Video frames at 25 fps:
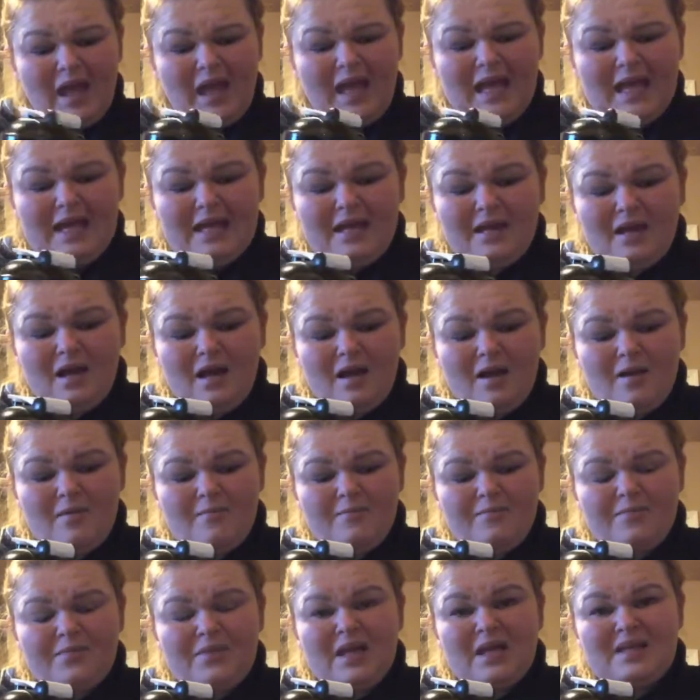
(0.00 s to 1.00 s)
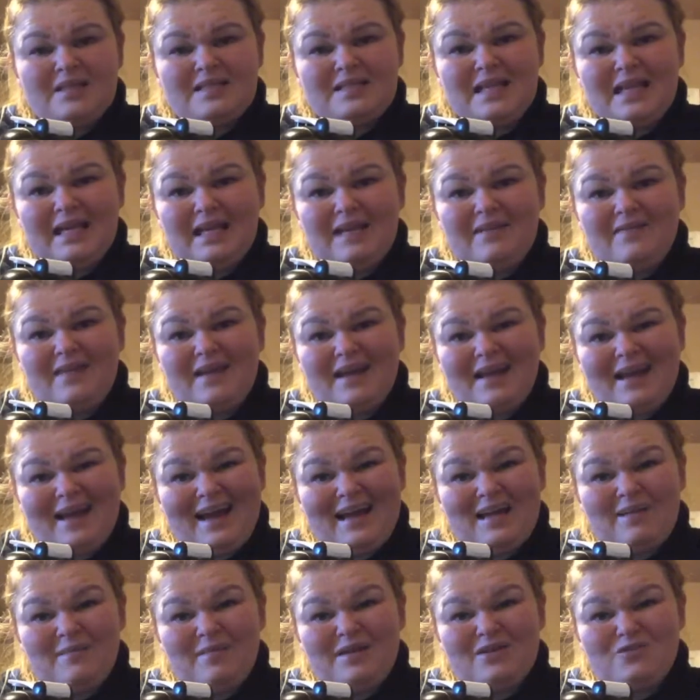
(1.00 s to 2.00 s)
and um, seeing if the
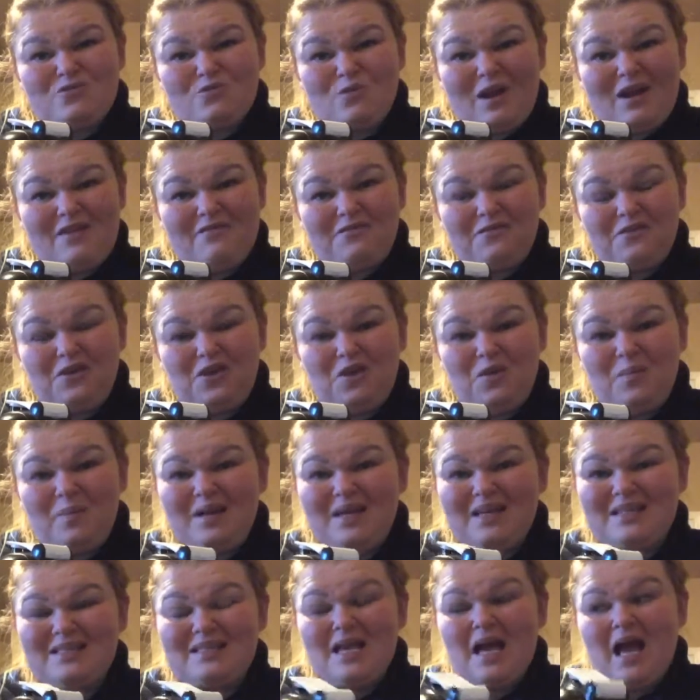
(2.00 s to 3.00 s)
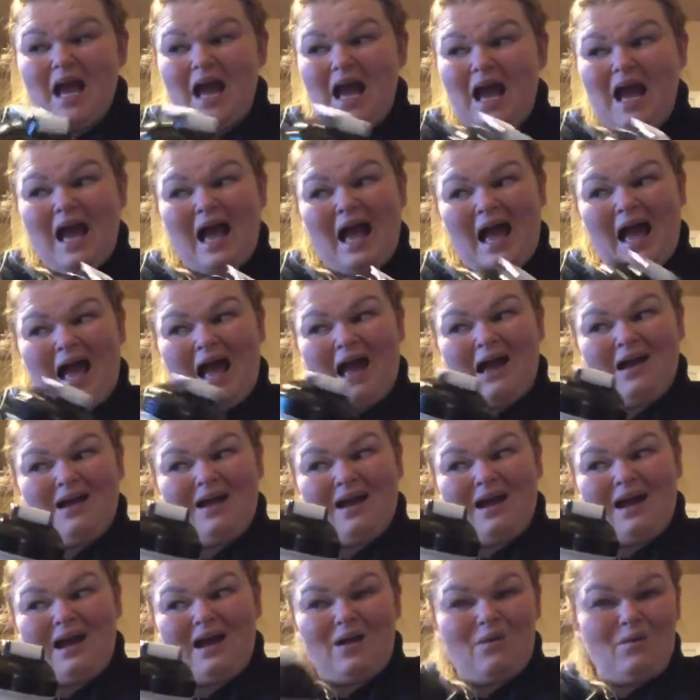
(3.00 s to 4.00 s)
academy is right for you because I,
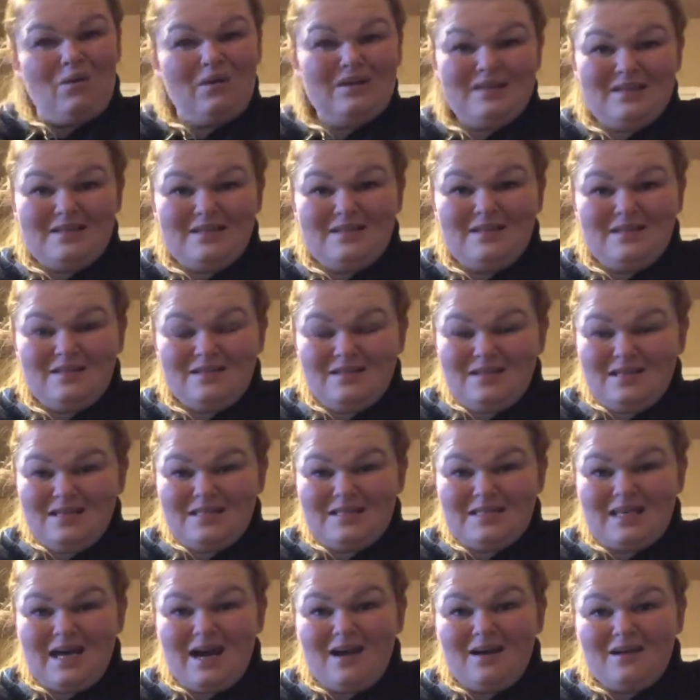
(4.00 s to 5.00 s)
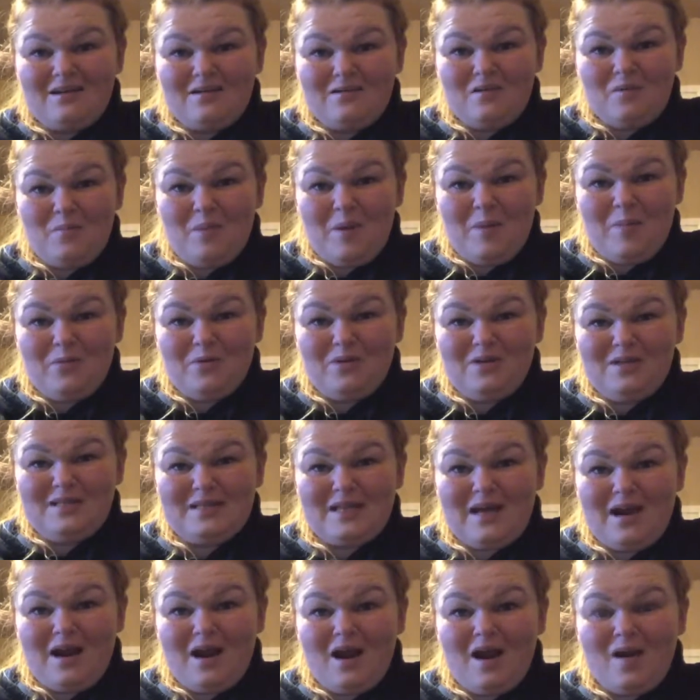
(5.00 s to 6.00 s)
I want the desire, the people who
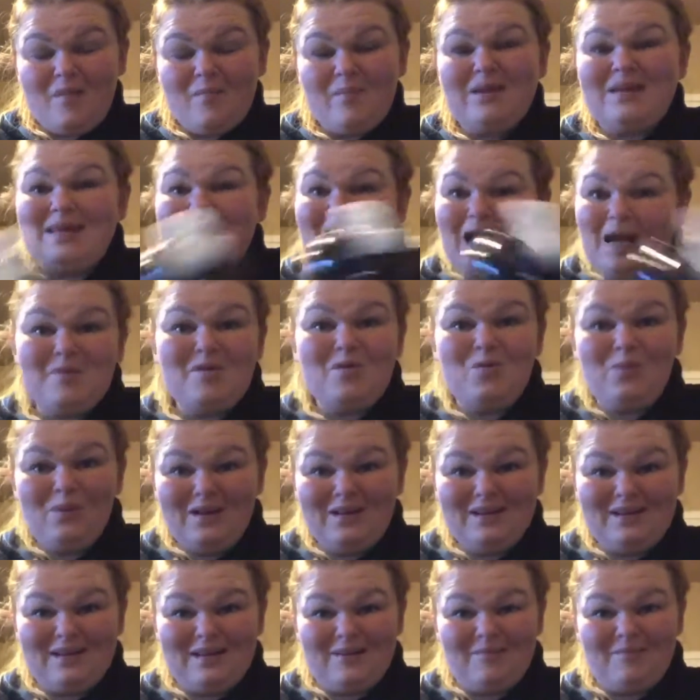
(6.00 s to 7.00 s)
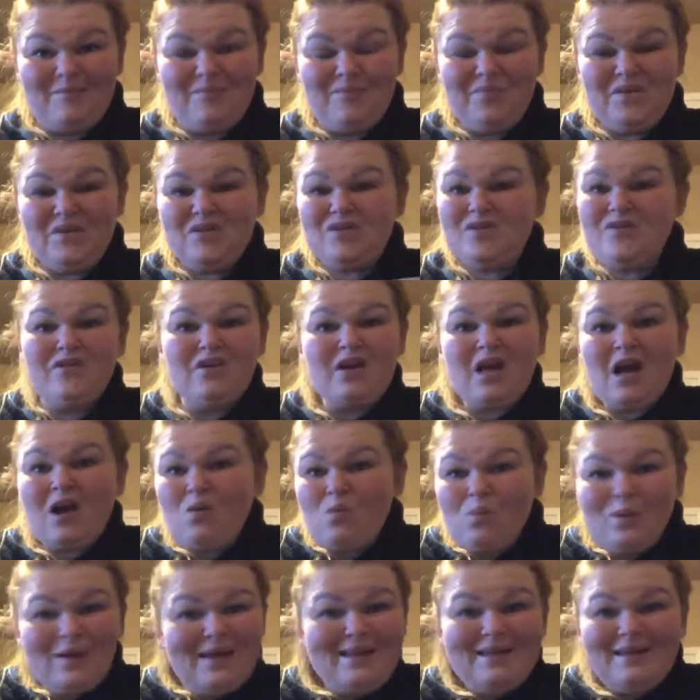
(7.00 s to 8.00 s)
desire it, but you gotta be willing. So if you're
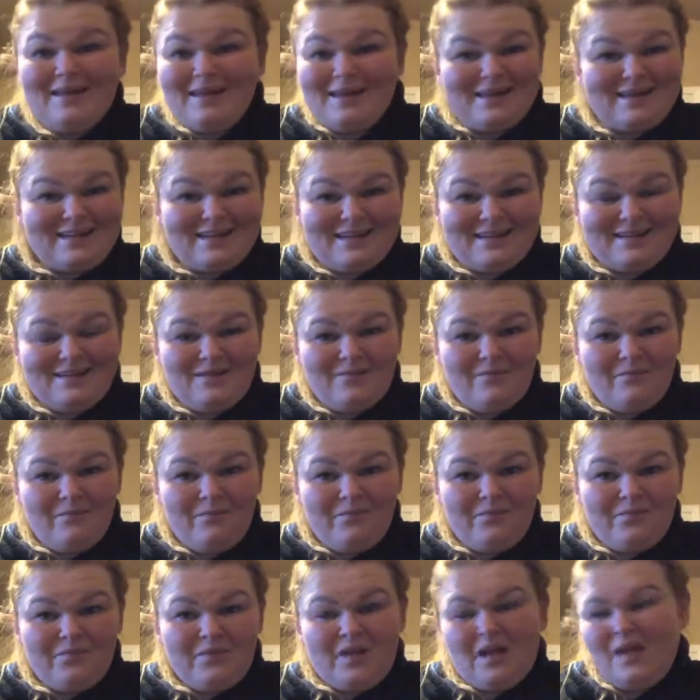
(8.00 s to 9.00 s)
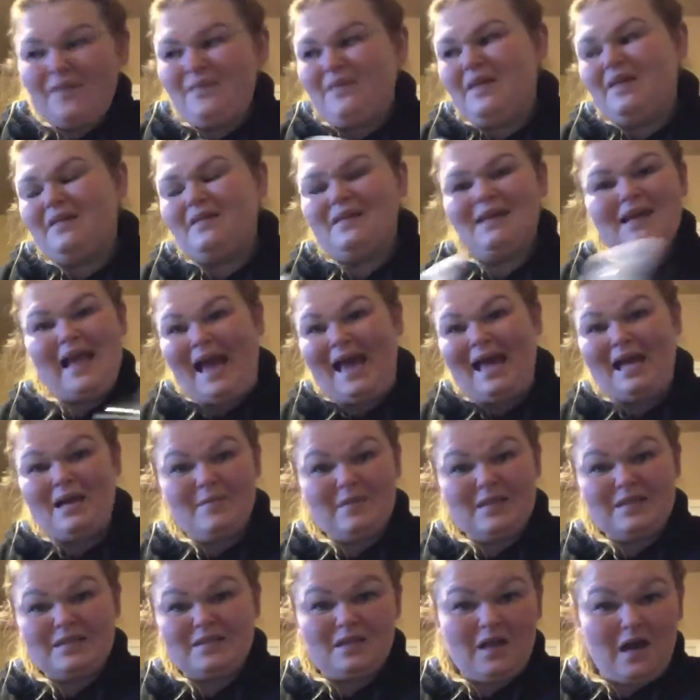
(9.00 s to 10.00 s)
not willing, then the
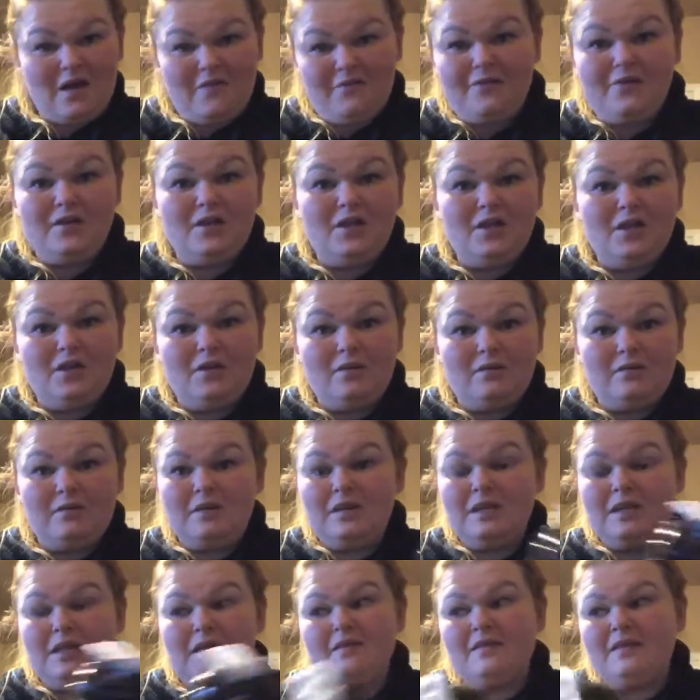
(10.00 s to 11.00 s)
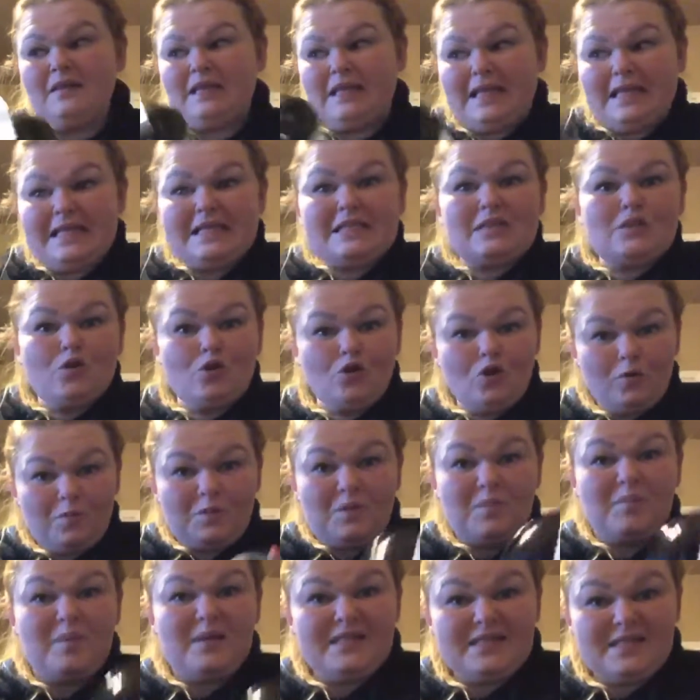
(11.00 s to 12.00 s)
academy is not for you. The, this
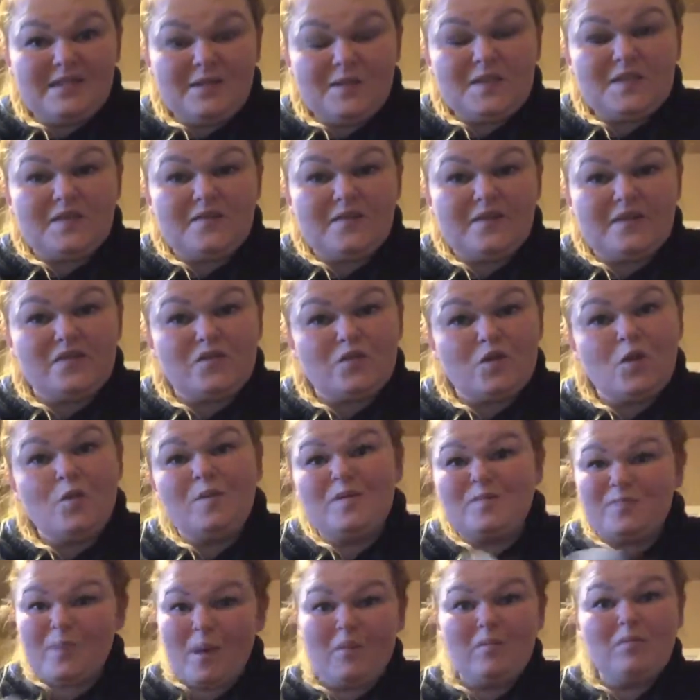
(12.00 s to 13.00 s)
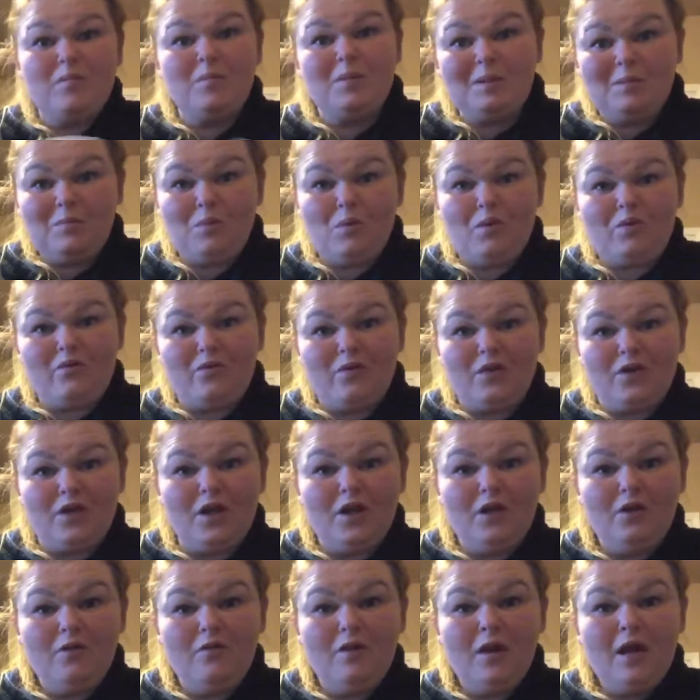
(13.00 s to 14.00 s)
group, the PCOS fitness group, is probably more for
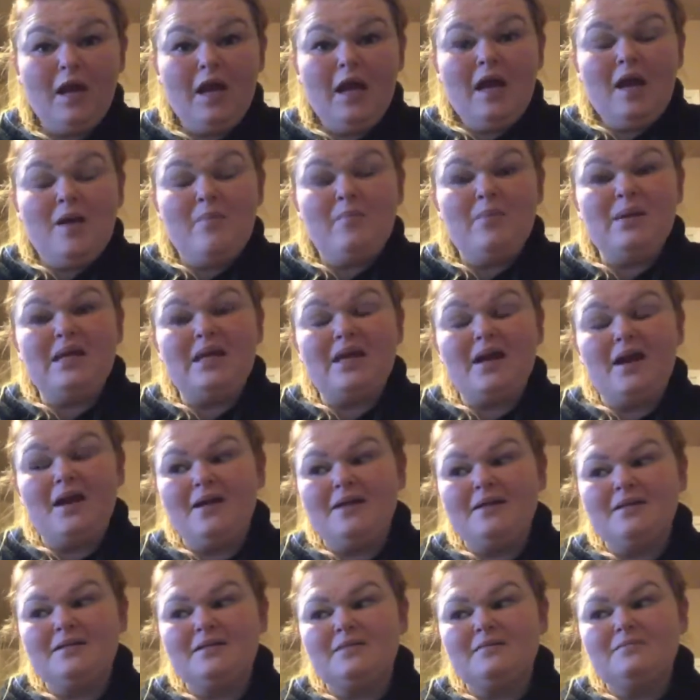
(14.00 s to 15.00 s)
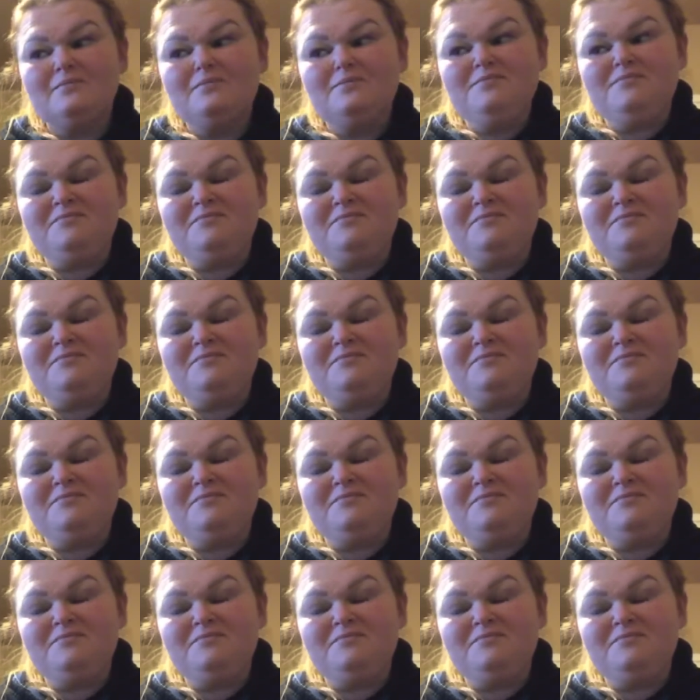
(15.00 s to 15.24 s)
you because